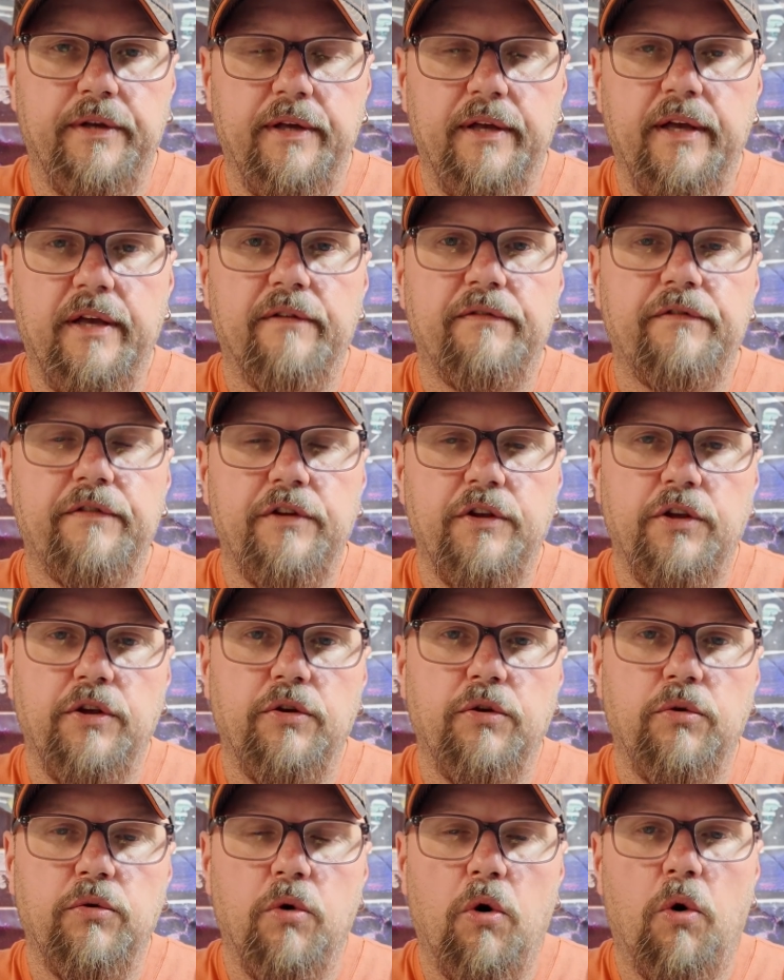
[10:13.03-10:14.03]
If
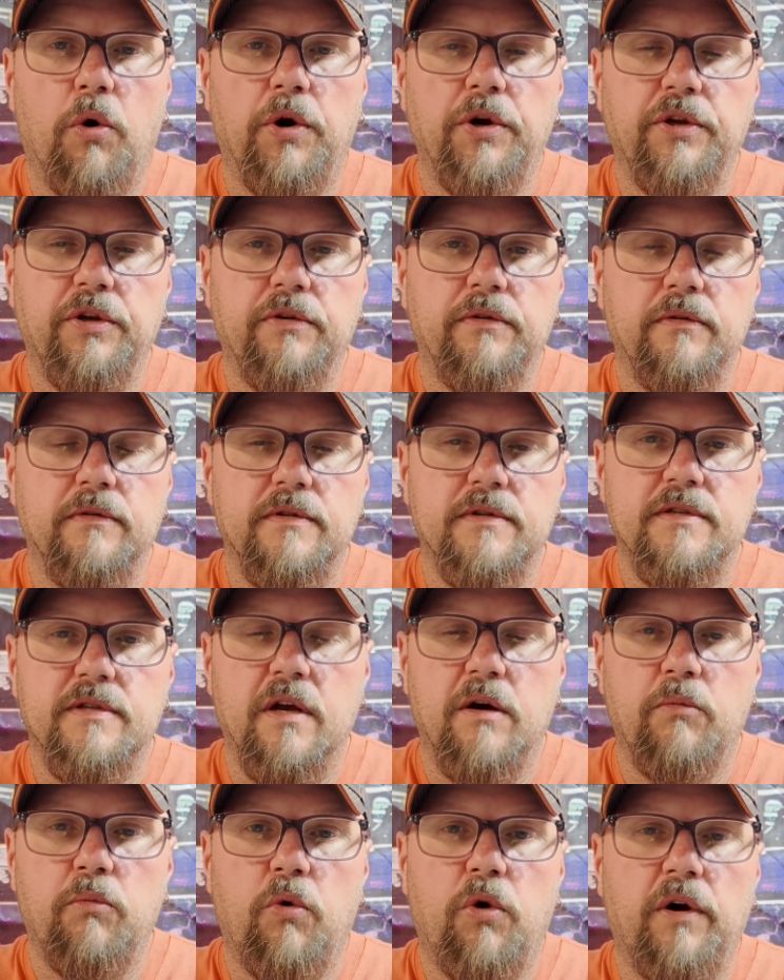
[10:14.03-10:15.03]
you or
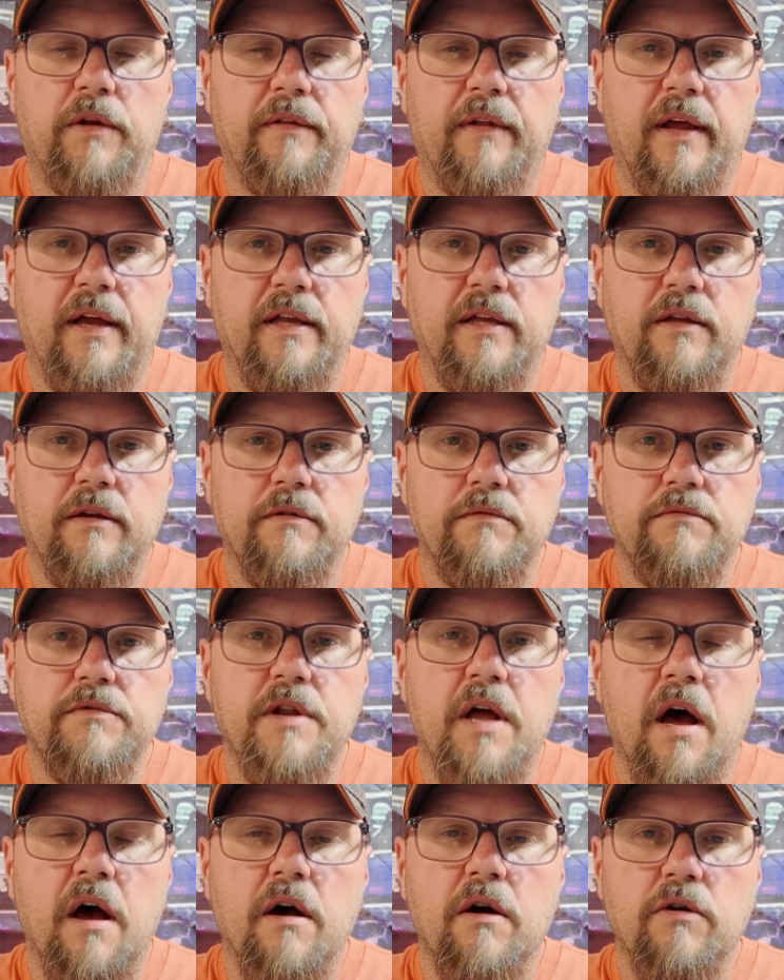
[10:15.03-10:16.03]
someone that you
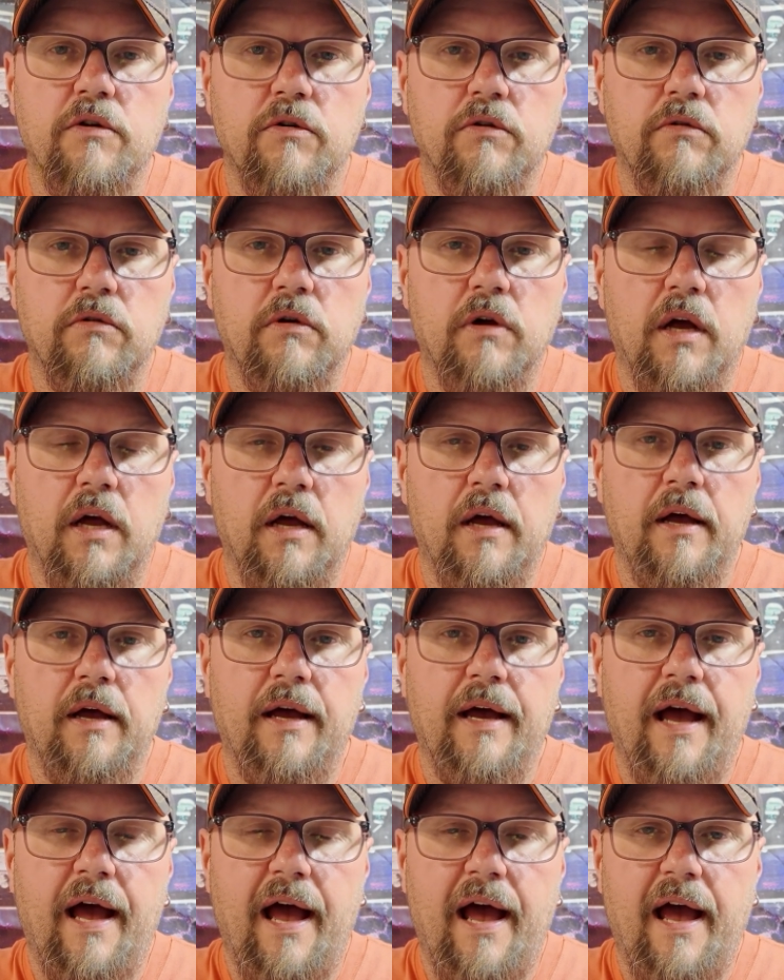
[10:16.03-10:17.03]
know
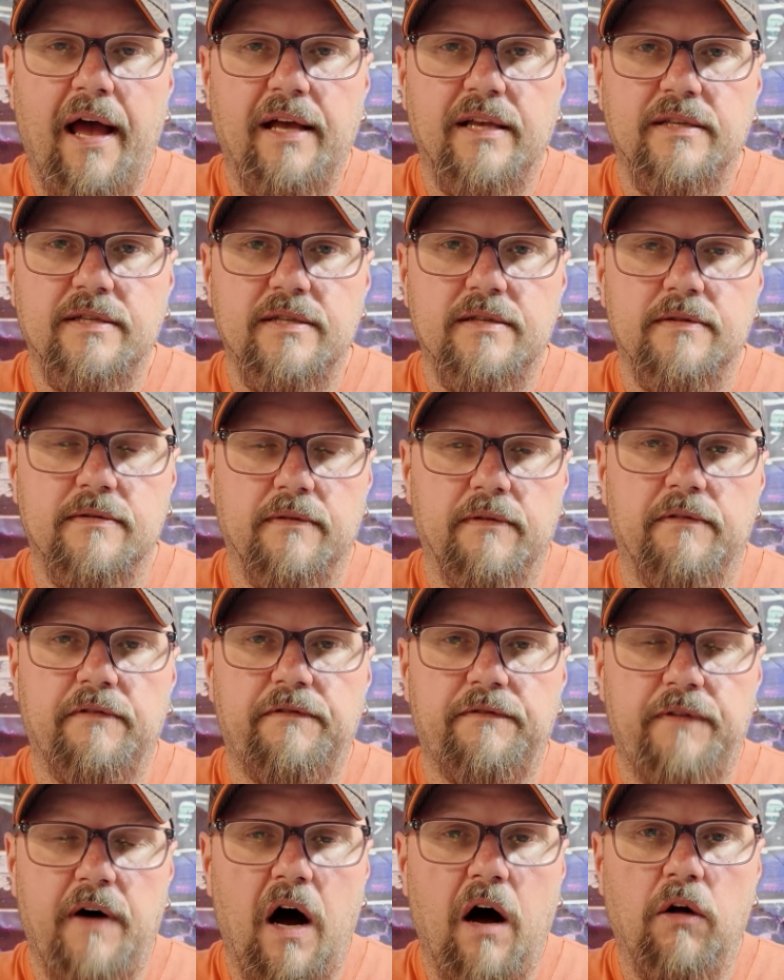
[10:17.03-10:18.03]
has
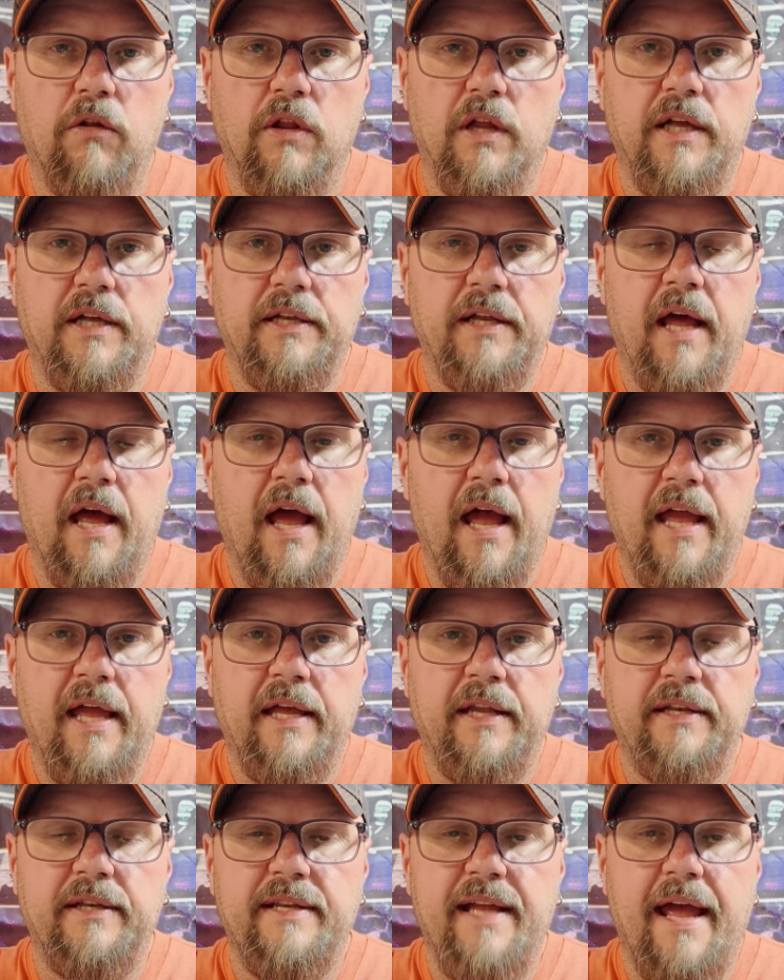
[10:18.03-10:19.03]
fallen
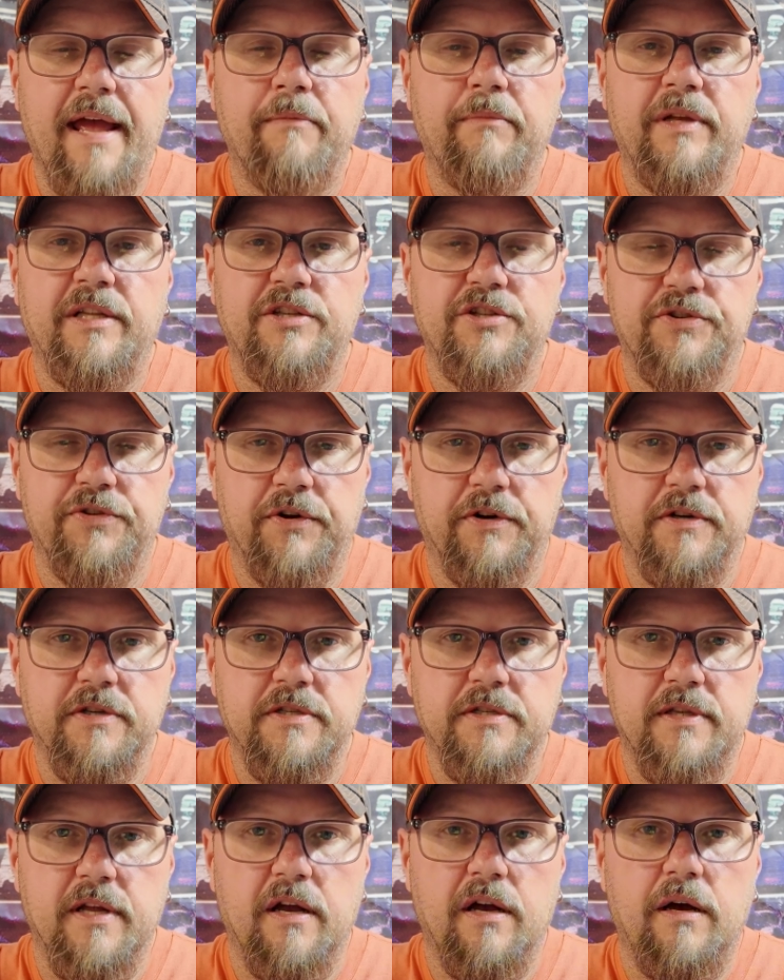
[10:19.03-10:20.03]
and damaged their
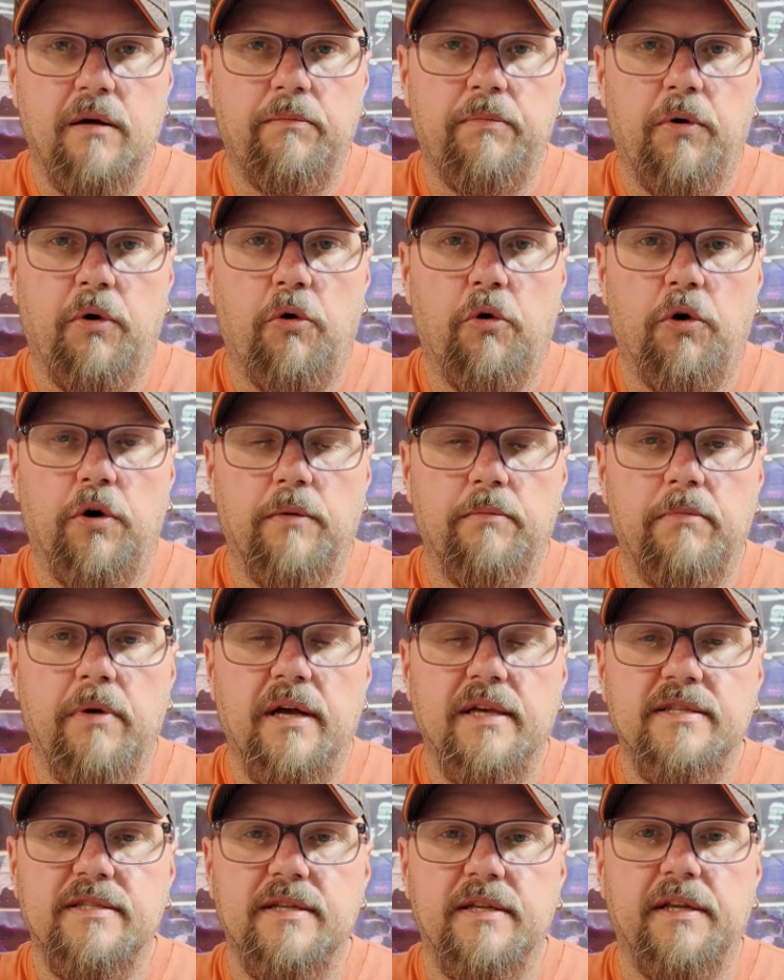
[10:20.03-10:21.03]
stump or
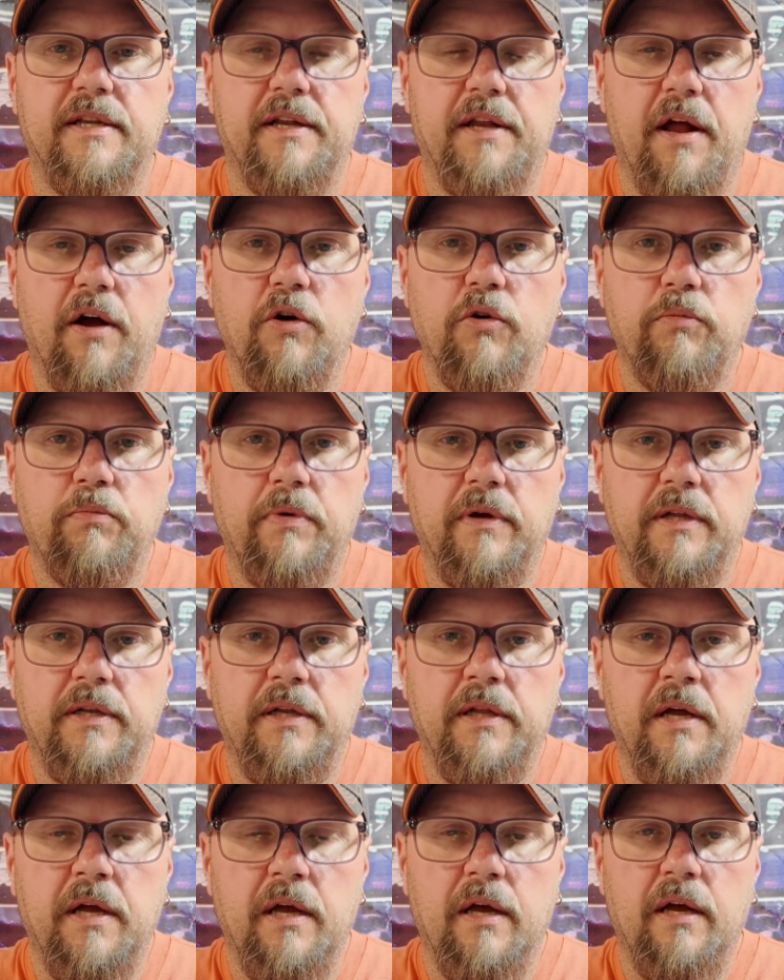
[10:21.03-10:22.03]
busted it open,